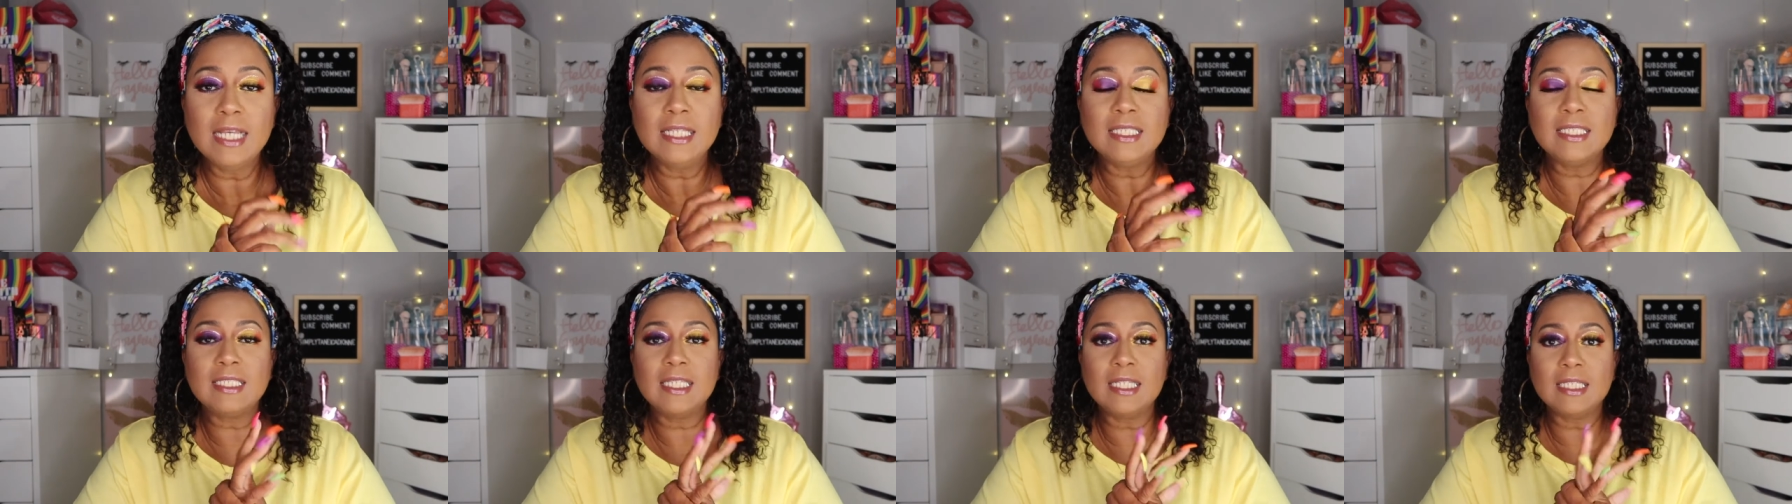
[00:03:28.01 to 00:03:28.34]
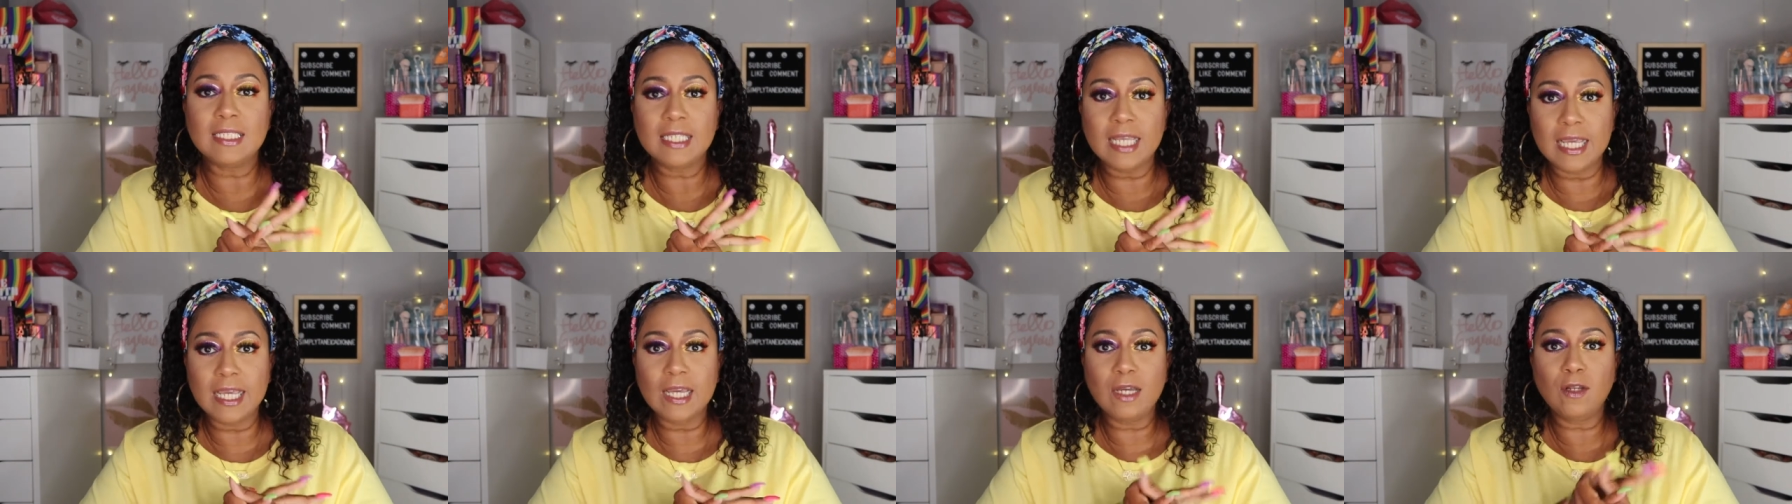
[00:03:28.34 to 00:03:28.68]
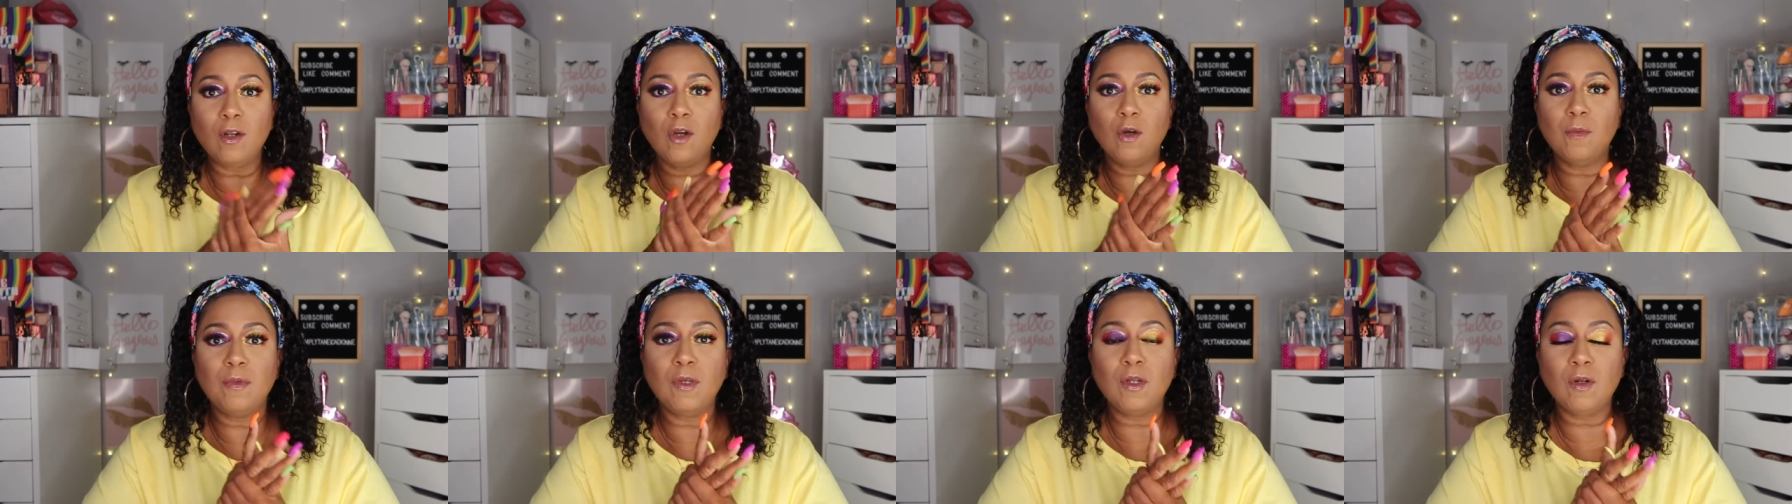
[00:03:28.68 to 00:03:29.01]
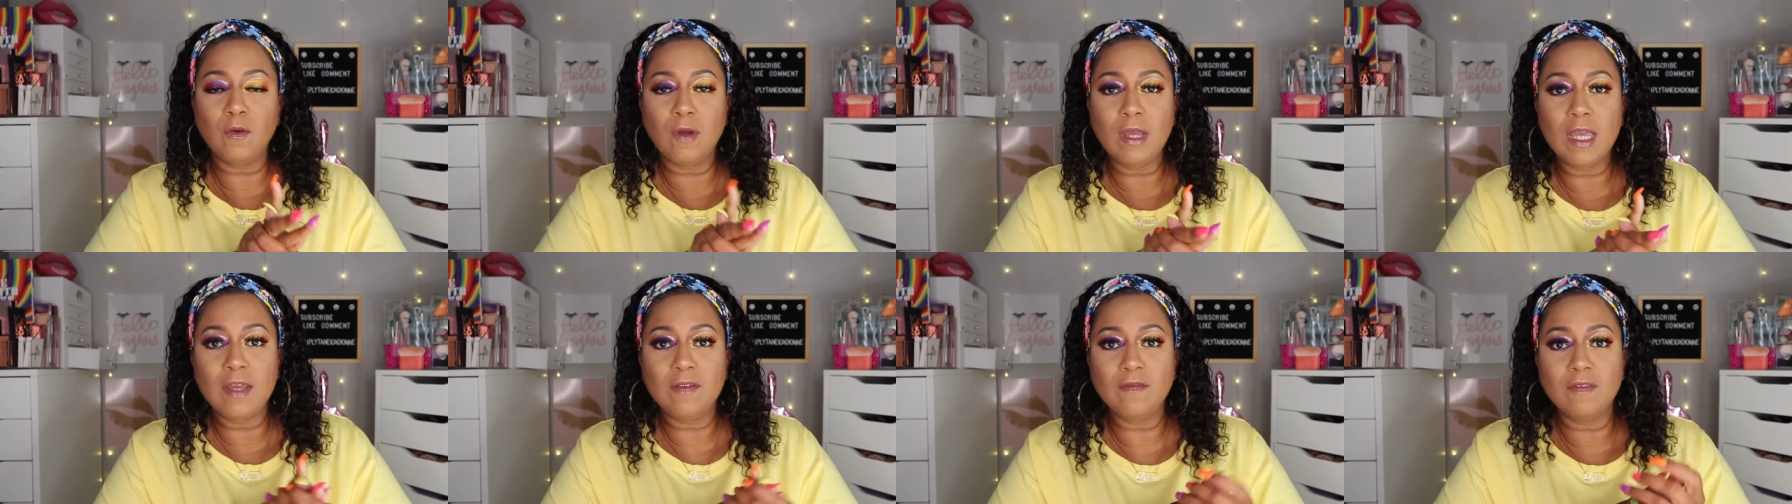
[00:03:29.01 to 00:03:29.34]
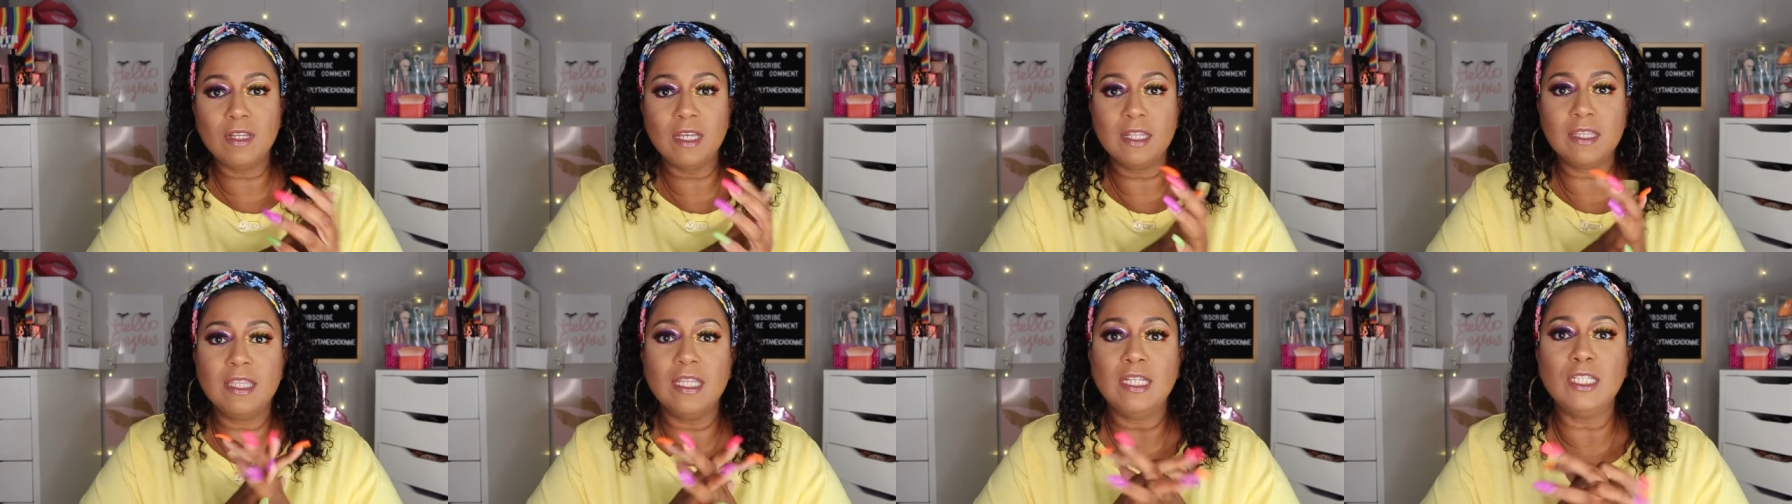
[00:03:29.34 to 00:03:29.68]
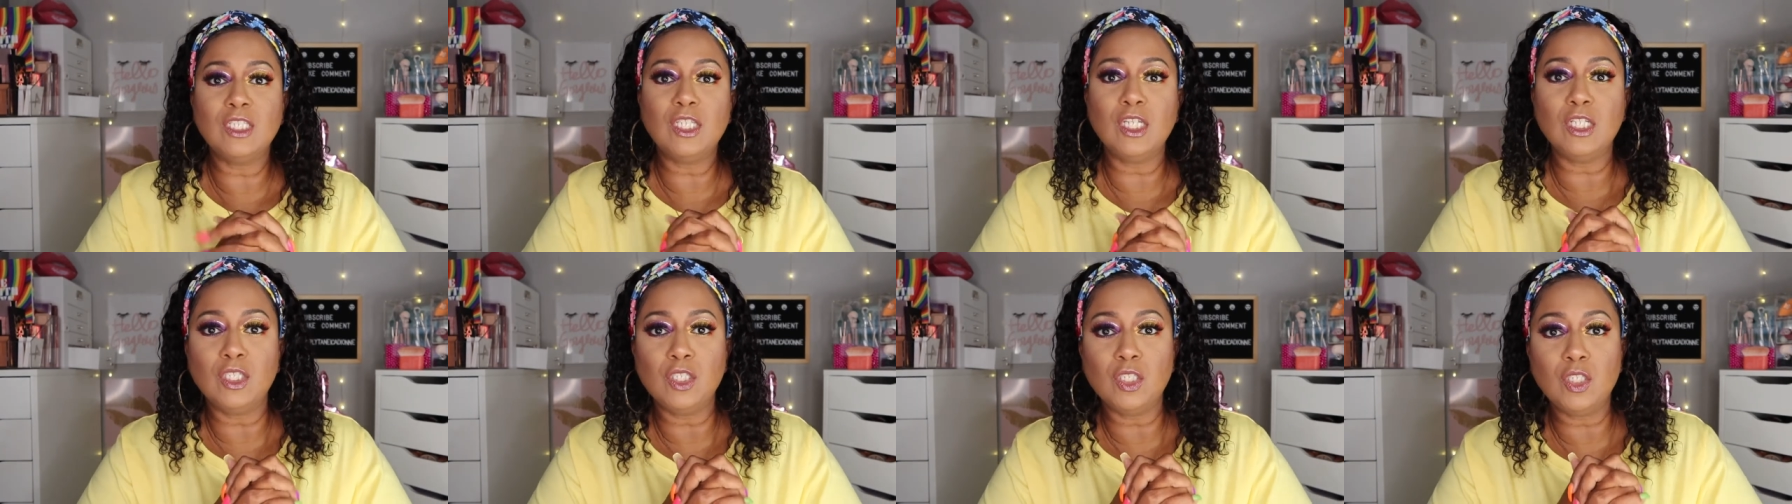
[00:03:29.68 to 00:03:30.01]
sit down, hope you don't have
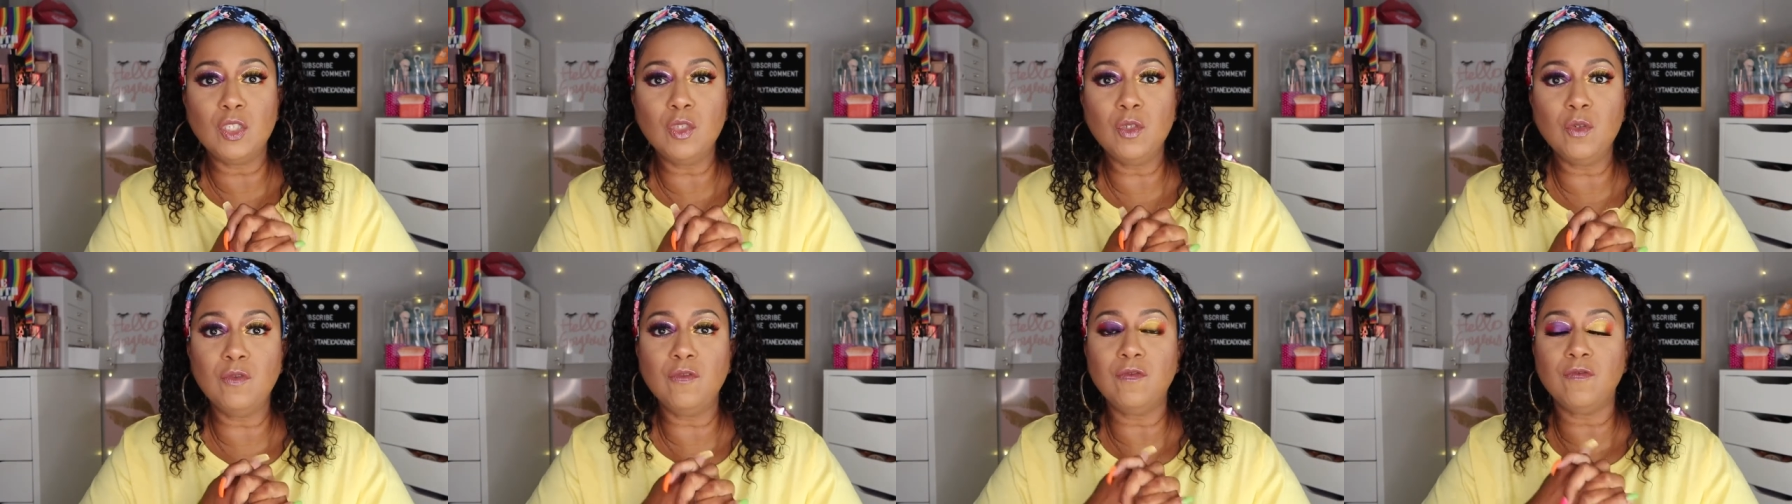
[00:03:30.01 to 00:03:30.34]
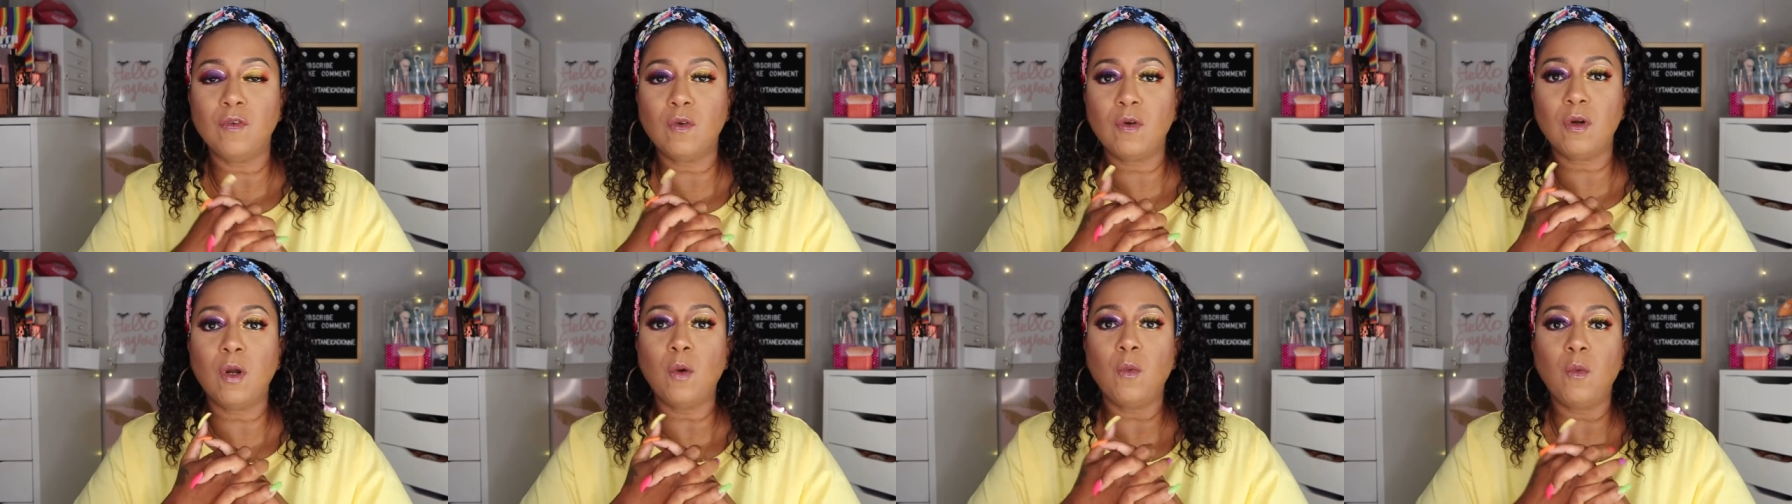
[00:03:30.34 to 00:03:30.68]
nothing to do for